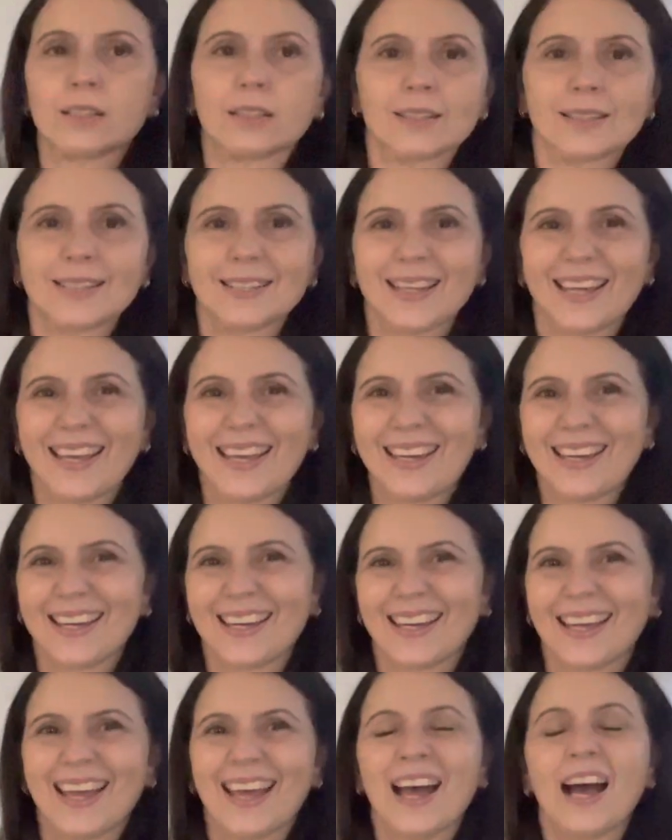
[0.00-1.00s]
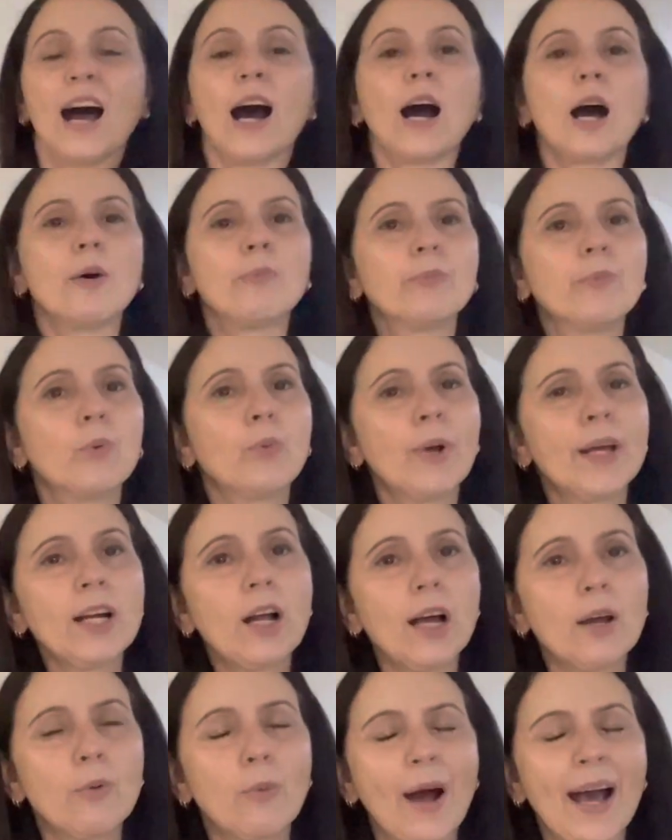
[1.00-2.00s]
see. When
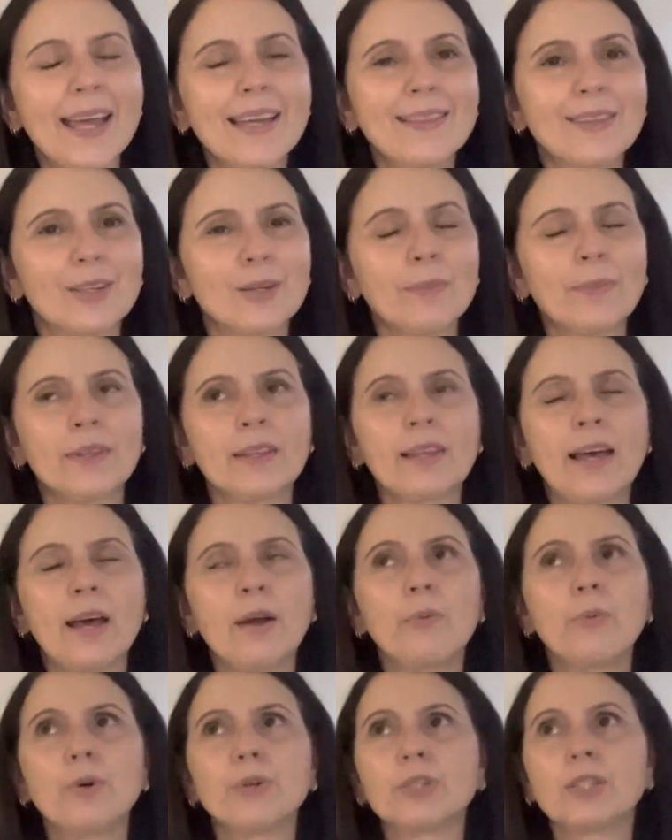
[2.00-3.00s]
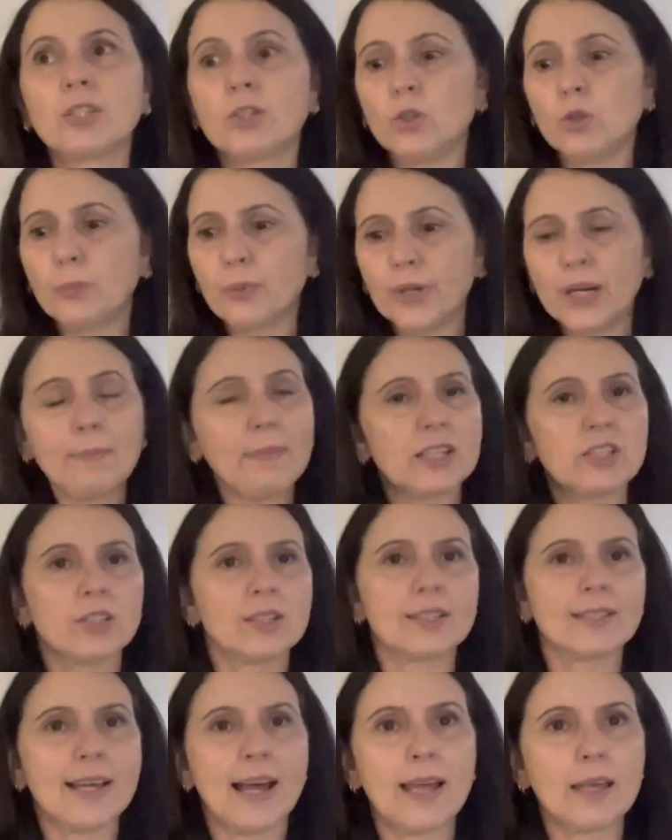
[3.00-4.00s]
I weighed them, they were still pretty much the
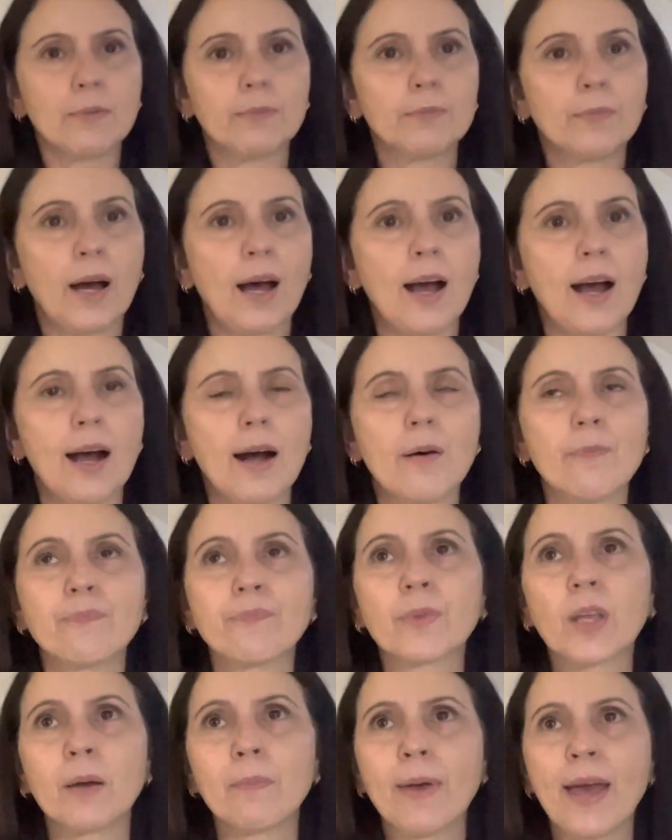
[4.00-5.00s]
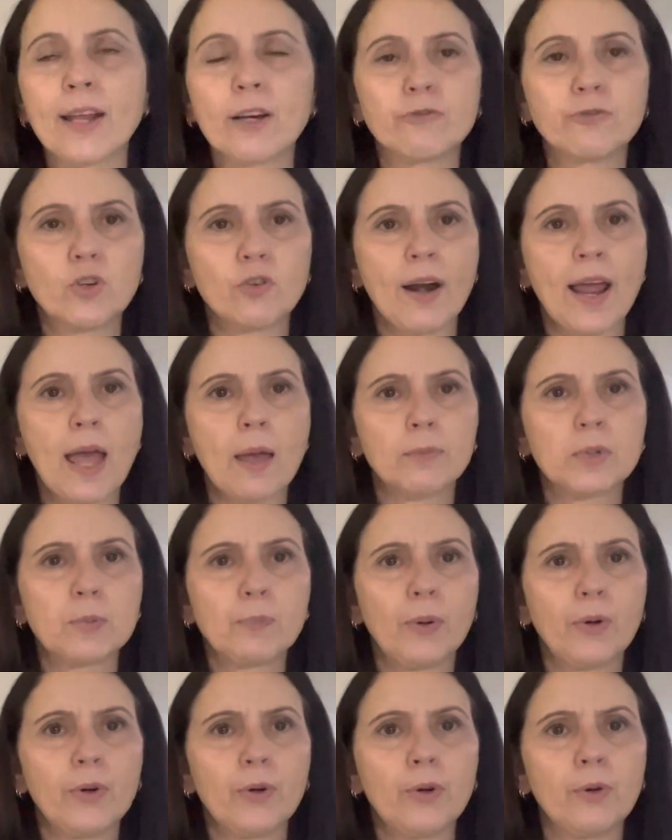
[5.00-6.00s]
same amount of grams
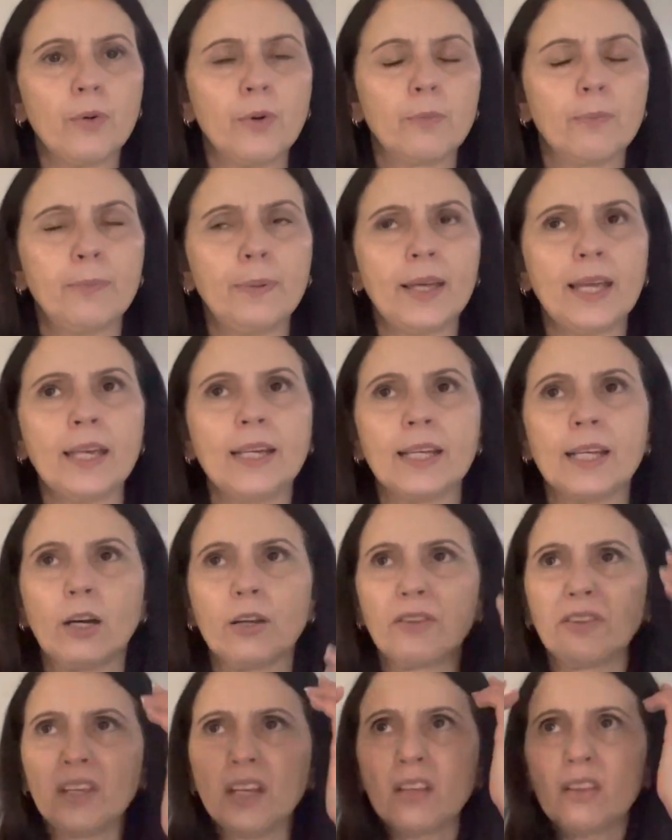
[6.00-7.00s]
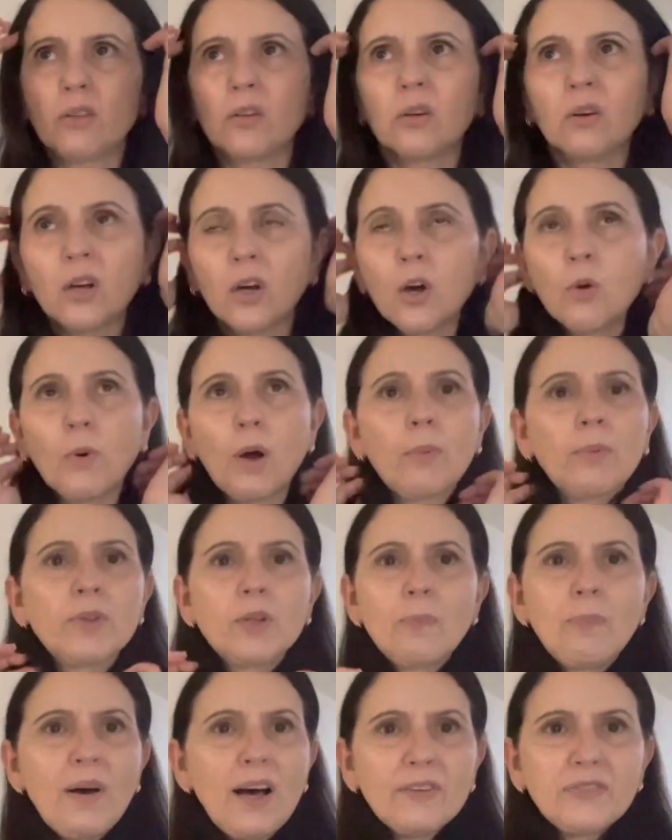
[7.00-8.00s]
per beanie. I think the one with
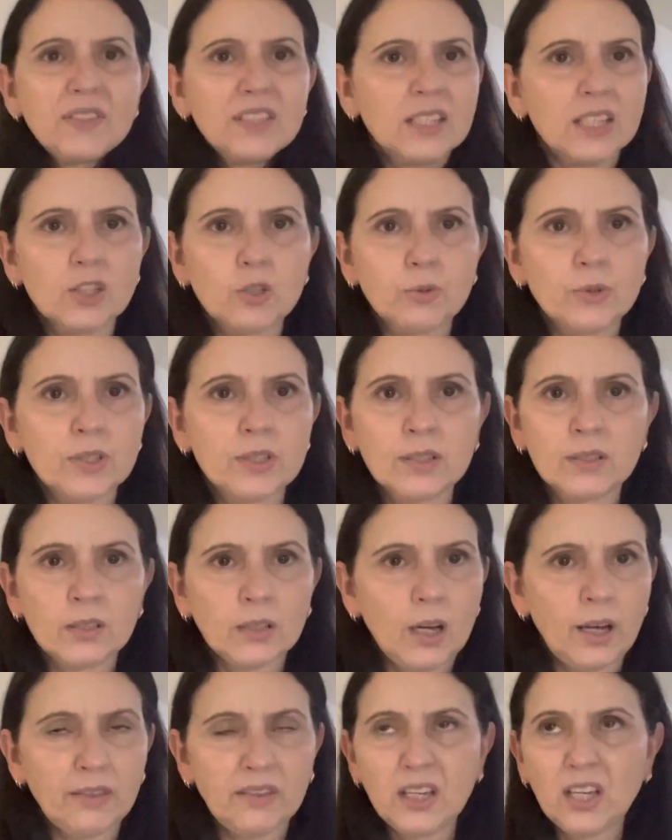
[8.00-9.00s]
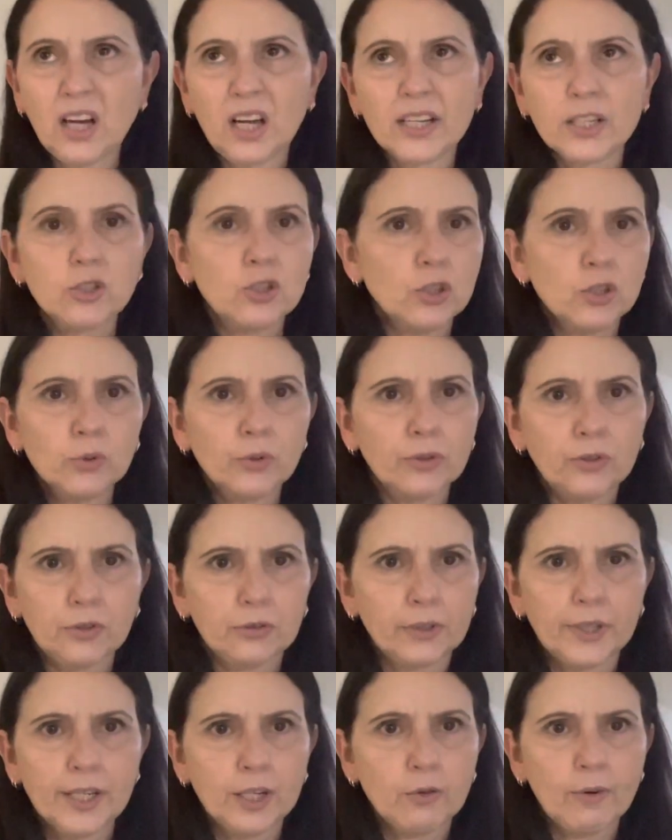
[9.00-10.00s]
the puff stitch was, I think, only 2 or
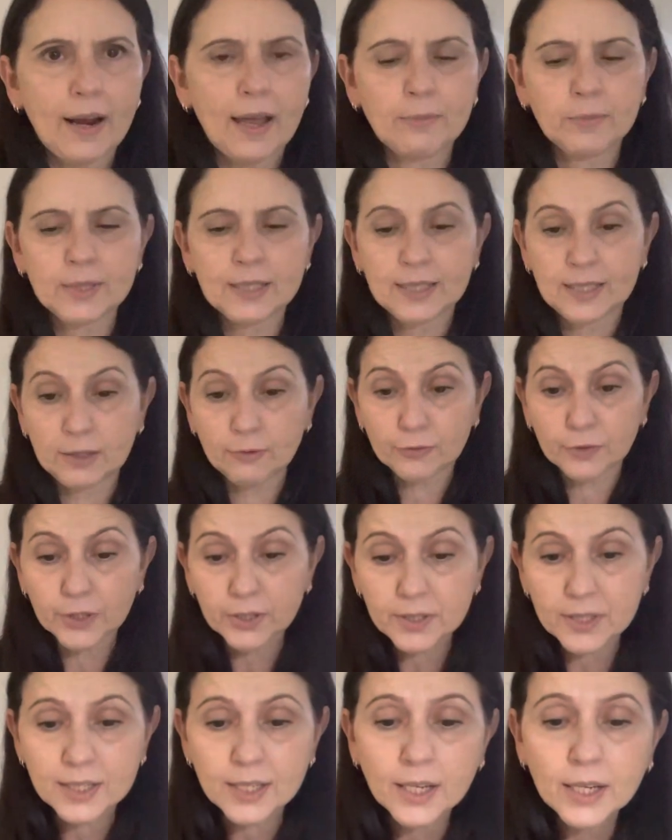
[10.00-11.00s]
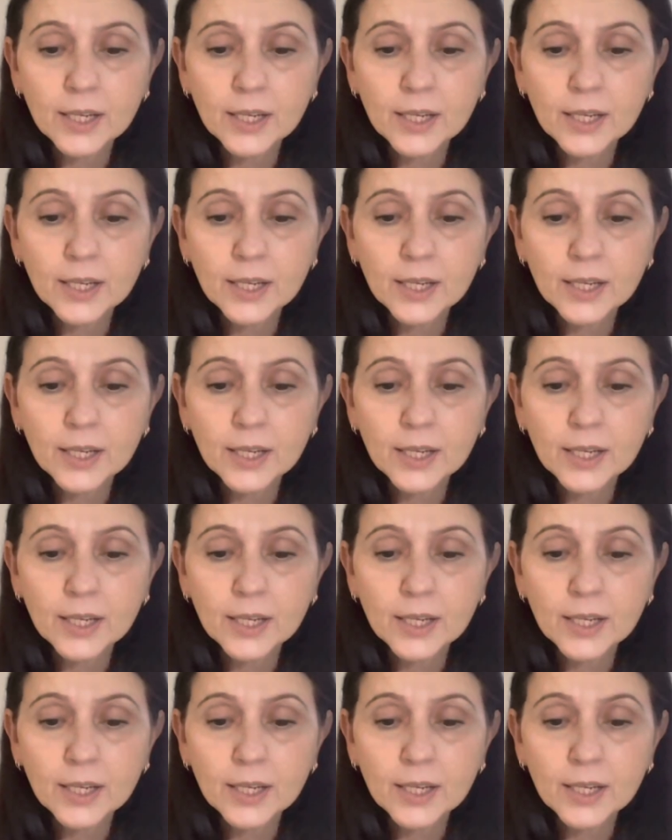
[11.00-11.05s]
3 grams difference,